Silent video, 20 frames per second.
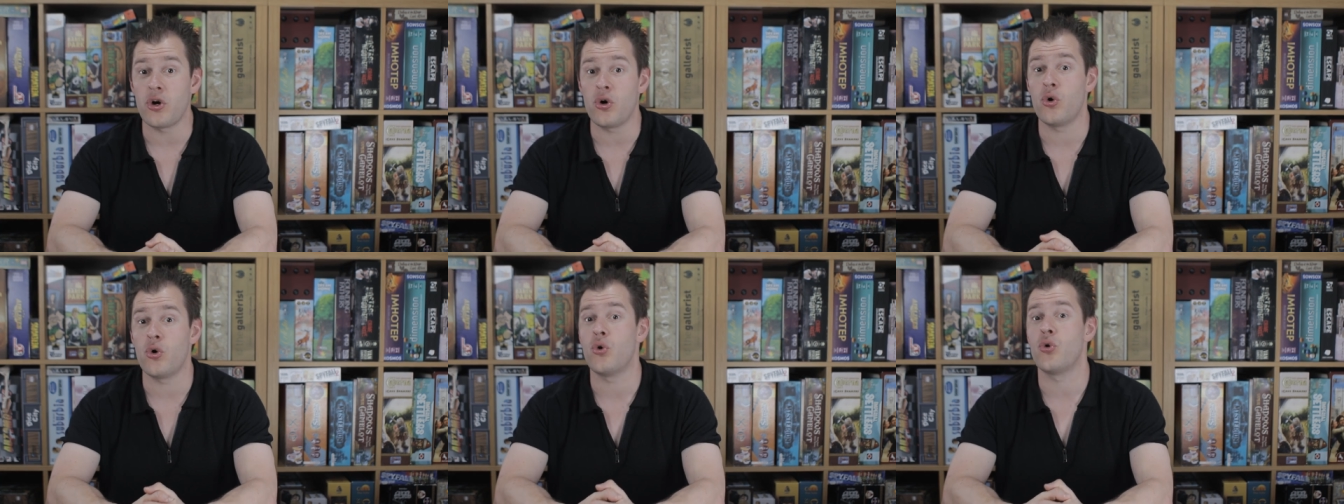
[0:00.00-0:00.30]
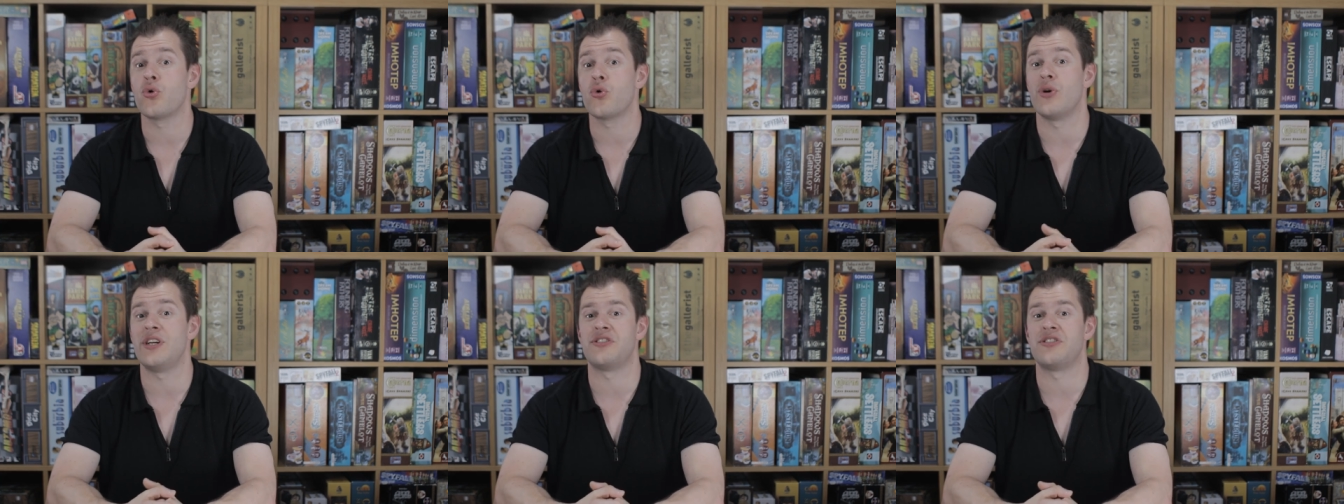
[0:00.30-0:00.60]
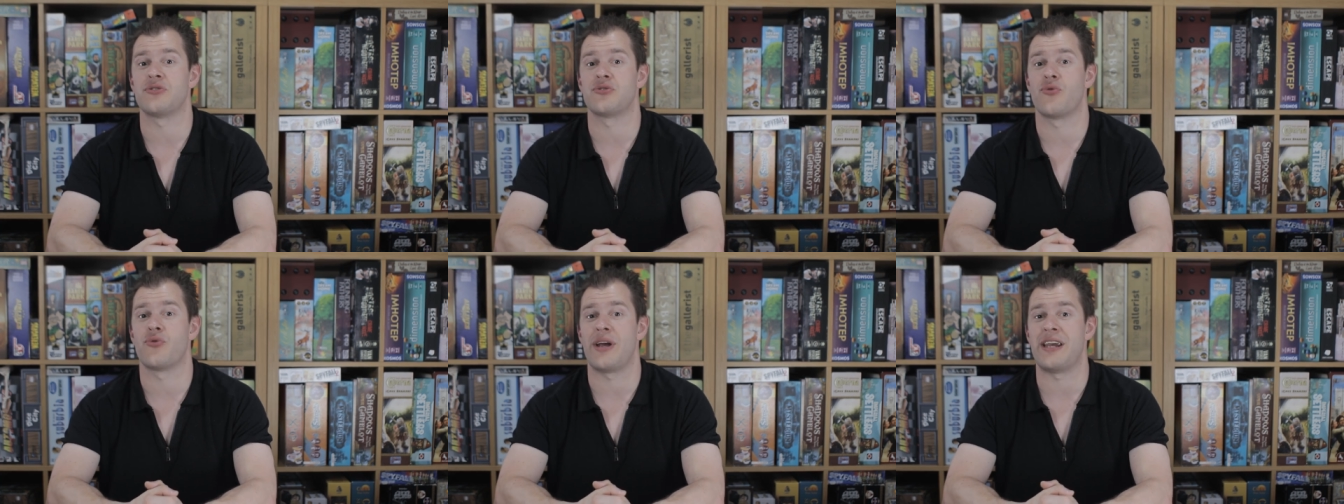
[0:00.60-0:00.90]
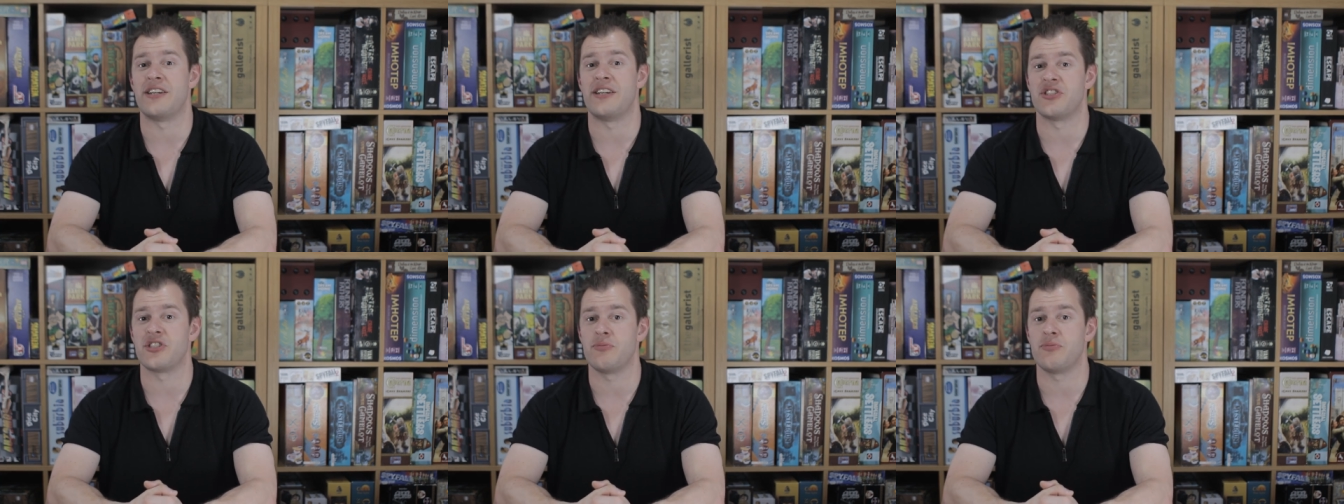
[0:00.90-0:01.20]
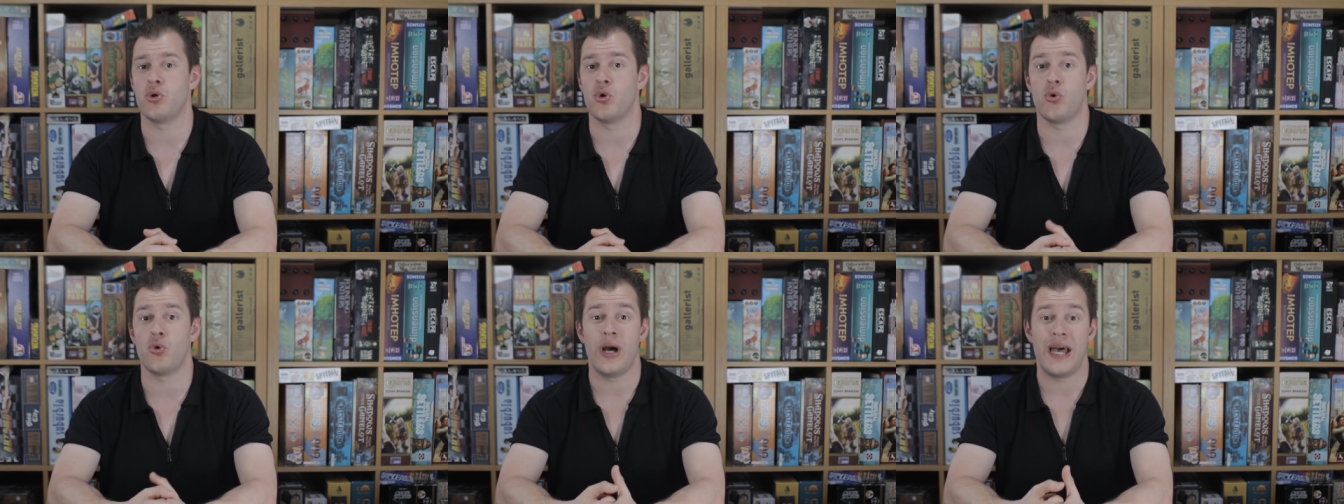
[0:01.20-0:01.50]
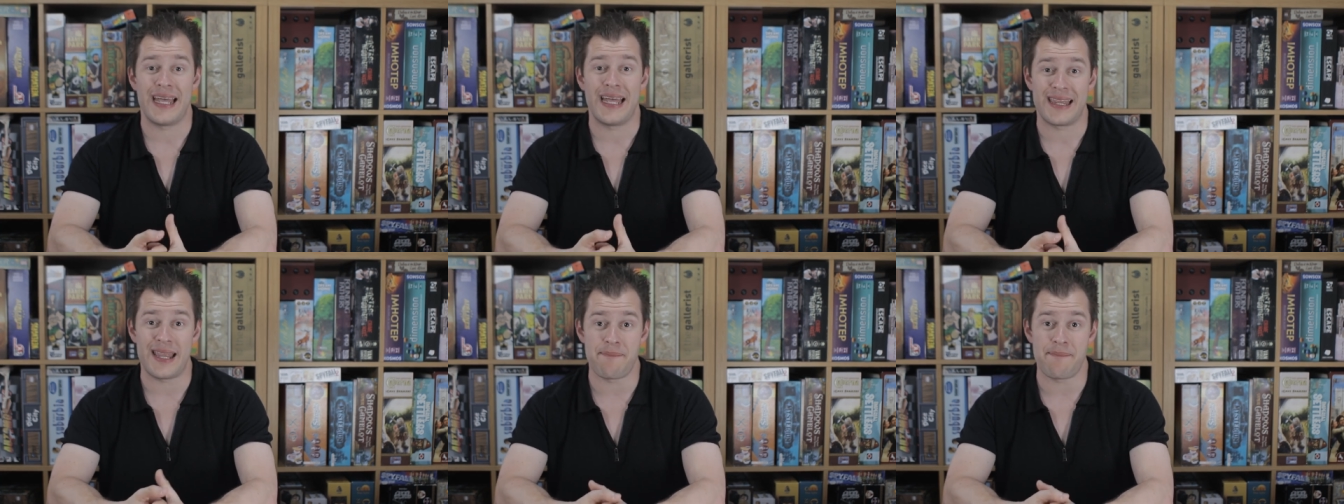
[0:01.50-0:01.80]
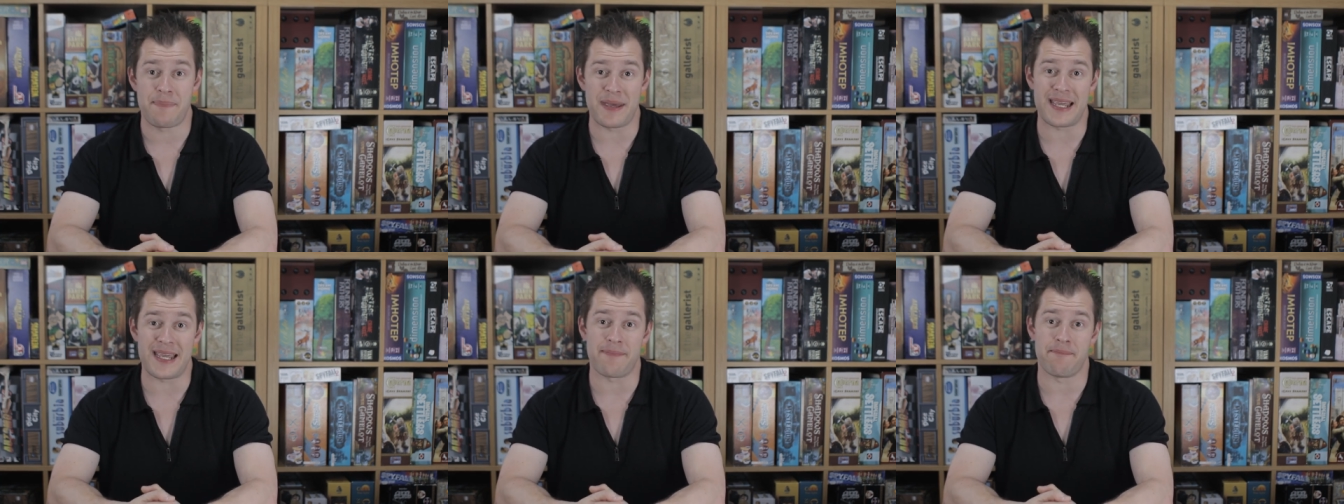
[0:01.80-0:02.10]
All Creatures Great and Small, The
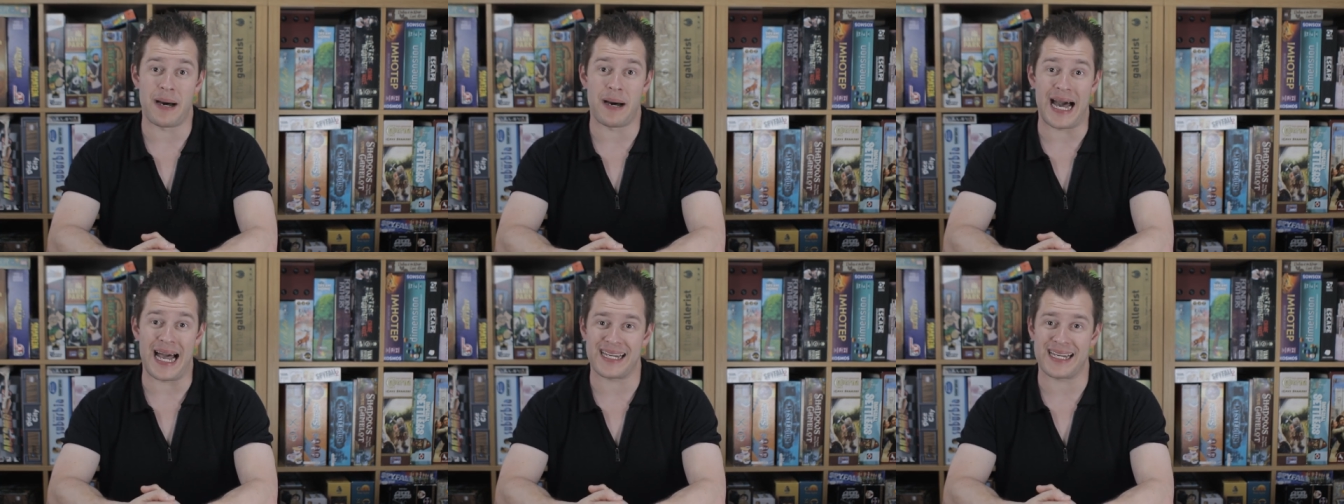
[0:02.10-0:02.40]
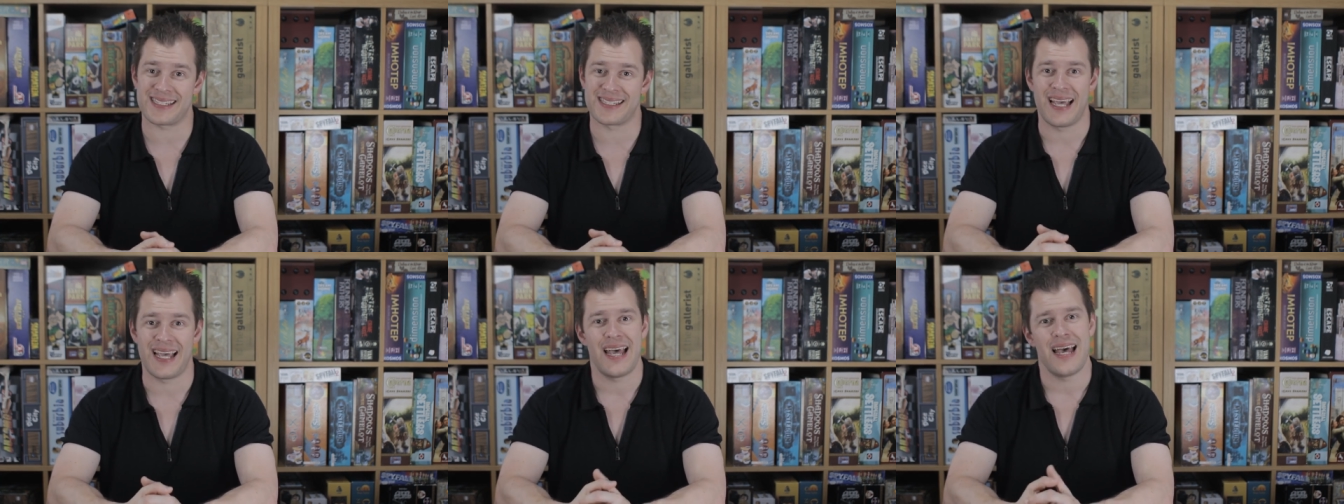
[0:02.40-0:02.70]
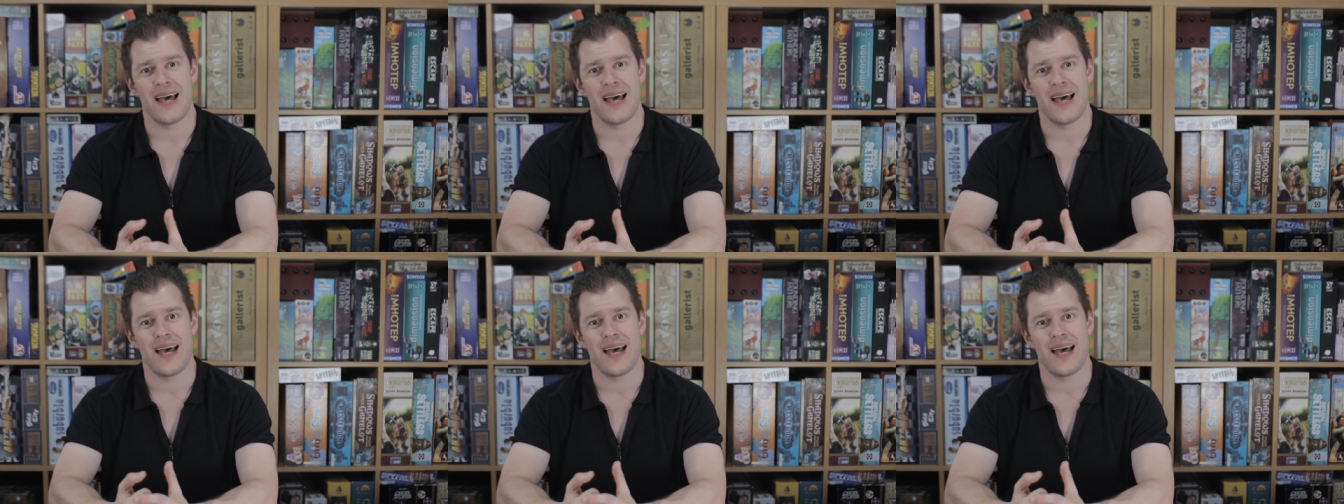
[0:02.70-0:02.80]
Big Box.